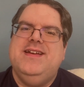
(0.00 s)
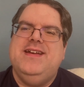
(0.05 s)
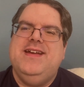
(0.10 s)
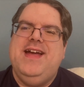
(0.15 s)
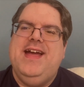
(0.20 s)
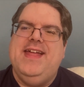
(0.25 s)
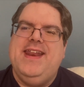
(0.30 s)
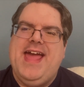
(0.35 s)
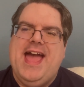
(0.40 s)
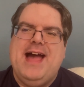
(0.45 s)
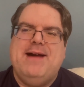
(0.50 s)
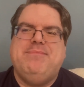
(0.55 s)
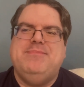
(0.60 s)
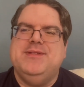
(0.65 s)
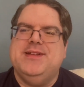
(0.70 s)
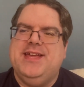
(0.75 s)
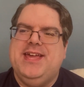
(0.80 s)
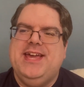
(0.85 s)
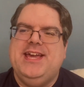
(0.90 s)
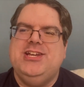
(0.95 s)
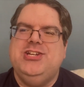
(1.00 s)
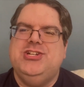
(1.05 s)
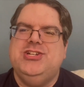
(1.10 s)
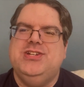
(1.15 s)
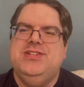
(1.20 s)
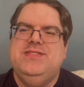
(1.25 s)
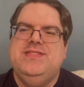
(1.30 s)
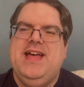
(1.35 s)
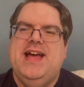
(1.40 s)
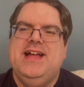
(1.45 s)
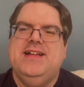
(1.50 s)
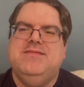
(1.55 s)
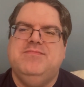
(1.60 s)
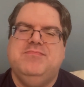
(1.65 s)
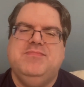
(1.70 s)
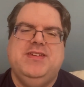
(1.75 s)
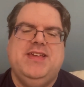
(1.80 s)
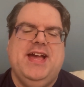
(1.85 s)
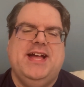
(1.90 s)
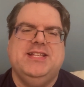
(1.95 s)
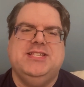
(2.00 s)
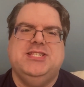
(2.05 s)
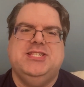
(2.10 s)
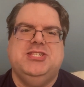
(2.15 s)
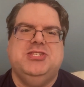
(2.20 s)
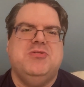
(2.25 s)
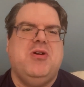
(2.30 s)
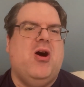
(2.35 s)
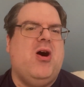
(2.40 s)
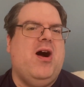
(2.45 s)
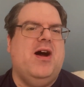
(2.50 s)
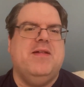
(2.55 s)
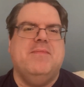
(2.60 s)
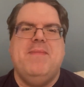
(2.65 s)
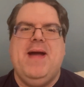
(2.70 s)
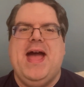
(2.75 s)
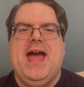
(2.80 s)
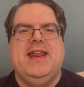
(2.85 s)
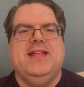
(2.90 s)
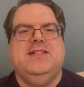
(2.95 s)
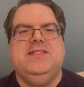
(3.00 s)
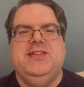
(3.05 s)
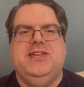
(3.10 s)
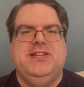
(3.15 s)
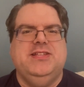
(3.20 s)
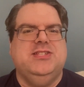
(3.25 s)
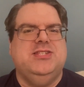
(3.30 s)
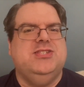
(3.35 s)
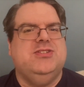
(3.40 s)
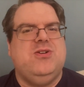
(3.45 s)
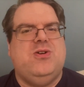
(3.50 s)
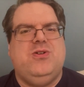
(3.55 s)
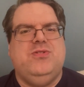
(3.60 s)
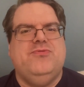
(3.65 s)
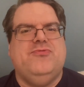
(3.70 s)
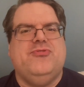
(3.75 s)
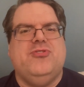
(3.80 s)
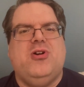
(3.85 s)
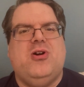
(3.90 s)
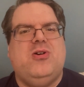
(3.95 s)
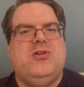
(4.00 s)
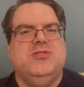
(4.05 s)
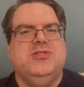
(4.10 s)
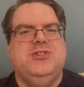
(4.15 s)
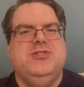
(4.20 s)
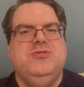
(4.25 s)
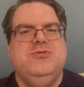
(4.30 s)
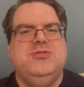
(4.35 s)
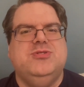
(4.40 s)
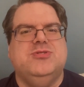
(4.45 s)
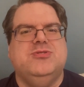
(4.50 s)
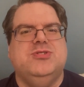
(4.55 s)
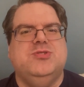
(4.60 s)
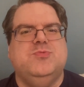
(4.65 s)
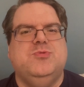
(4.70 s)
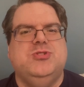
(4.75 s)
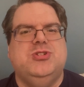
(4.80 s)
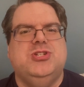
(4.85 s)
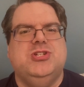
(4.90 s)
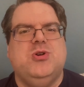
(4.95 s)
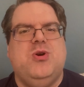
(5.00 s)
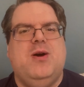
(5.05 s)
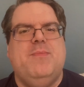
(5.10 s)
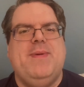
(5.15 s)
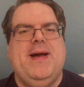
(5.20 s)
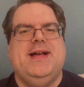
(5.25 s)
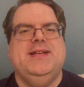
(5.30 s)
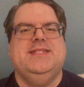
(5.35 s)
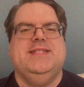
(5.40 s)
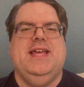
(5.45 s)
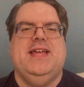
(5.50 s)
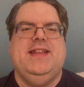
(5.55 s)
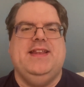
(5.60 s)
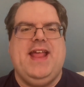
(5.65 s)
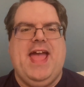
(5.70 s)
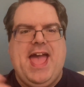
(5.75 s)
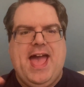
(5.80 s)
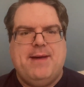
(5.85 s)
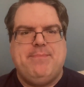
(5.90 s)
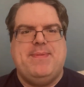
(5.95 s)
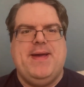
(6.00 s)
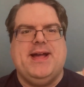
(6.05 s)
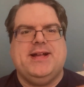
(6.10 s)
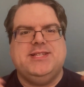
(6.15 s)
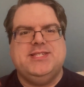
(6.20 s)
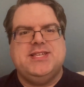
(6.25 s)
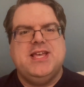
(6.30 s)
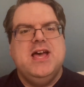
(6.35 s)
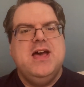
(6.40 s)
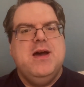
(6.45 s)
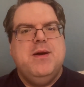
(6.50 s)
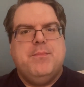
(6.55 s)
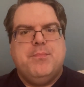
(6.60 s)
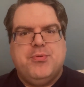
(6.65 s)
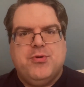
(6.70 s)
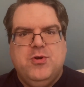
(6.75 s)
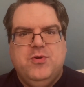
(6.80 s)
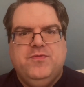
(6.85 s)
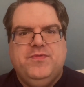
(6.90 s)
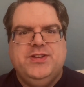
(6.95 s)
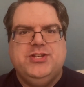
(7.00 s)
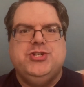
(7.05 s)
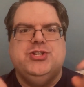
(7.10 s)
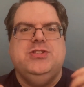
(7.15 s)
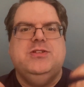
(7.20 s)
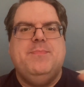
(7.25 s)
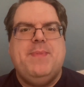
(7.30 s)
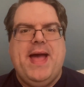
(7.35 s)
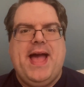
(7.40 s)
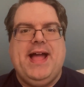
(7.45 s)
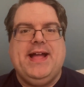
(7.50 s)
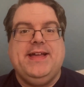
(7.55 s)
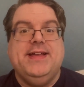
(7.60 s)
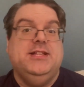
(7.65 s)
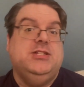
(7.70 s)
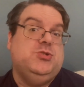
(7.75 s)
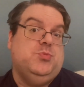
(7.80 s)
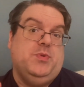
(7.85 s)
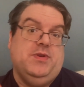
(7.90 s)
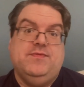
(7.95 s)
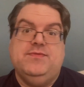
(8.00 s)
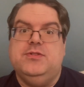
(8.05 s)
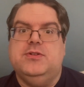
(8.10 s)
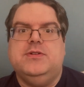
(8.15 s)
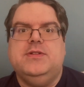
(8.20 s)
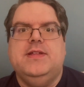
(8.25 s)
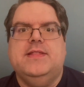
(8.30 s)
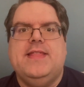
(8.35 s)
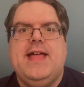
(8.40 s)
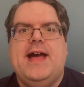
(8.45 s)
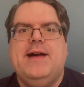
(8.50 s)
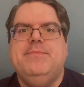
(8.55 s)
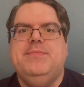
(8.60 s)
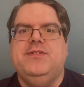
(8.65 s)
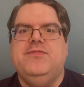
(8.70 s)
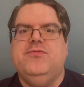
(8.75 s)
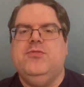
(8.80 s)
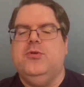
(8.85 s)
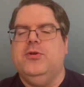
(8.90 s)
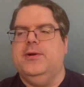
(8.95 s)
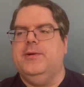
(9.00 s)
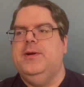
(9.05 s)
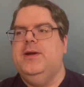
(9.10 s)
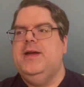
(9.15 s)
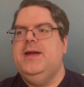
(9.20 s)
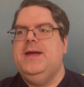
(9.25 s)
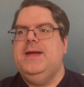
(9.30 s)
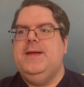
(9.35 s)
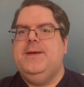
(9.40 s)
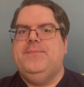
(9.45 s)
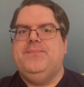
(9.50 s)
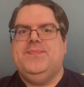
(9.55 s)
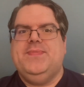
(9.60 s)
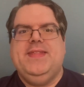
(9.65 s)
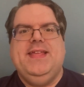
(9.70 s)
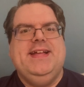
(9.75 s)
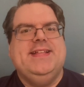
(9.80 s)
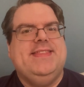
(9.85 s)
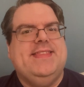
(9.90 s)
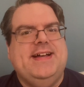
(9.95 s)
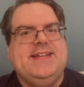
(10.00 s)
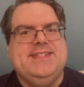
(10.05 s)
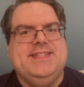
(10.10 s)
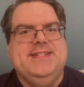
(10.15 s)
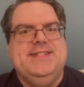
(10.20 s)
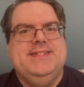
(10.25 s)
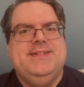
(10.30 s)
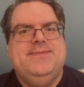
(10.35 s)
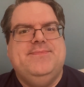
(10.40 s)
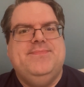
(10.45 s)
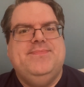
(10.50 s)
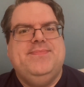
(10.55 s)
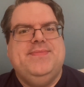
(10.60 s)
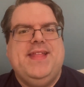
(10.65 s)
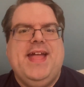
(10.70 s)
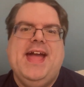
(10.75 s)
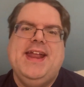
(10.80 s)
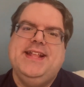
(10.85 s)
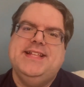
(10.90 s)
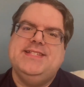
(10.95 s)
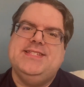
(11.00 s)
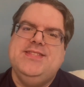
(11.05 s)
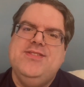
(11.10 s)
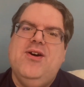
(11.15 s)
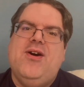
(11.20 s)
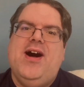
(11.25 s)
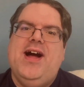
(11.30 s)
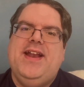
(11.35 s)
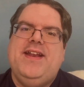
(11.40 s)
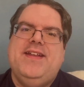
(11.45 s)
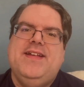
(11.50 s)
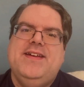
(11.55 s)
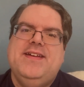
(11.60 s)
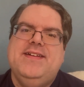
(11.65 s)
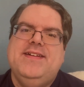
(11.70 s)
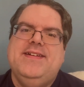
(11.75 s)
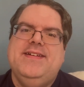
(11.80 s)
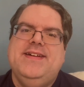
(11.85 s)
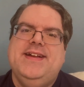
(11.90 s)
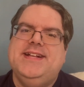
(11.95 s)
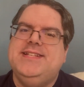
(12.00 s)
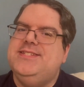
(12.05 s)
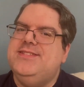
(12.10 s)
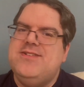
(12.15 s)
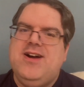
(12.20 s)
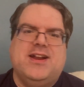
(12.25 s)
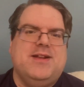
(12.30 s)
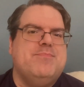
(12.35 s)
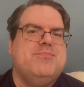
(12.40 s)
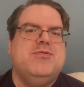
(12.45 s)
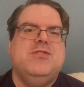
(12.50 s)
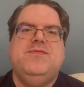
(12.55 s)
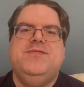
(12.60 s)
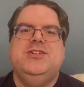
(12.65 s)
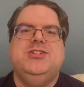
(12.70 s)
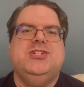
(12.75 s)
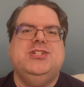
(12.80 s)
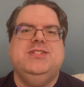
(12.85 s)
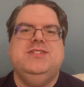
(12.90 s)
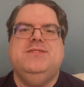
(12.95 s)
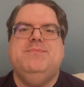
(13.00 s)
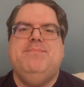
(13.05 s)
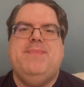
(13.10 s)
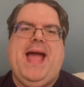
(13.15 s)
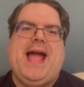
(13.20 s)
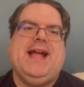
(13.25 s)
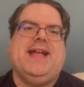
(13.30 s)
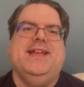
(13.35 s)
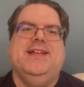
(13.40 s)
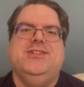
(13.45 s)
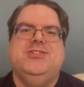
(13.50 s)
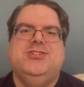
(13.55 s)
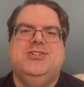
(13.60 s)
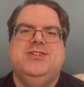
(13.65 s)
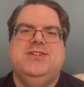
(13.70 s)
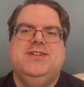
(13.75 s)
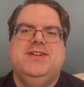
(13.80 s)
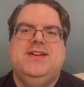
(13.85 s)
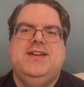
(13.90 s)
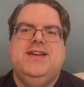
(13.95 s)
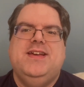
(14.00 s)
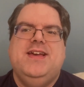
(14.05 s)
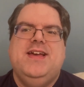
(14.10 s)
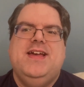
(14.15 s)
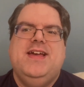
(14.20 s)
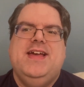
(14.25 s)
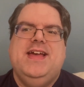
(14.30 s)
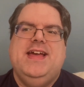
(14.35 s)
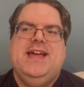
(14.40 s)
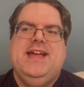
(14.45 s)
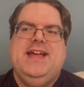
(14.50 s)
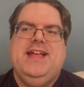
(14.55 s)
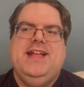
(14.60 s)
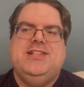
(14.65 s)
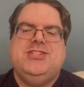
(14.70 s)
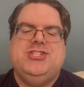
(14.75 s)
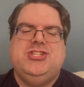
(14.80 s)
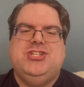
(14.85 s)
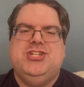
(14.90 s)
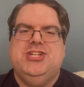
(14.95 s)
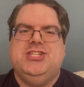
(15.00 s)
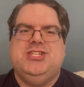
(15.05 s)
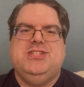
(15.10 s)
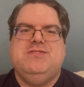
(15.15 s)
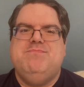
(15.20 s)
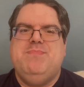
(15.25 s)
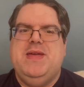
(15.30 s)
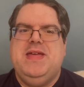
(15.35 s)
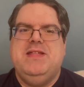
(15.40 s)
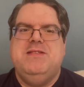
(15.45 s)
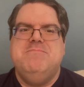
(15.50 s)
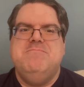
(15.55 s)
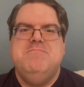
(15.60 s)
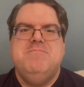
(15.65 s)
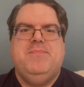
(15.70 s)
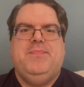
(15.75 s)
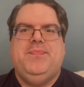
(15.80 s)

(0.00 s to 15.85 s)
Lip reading: an application that gets automatically installed for all users would show up as an AppX provisioned package. We've looked at that before. It doesn't, and it's not. It's not a provisioned package. It's just been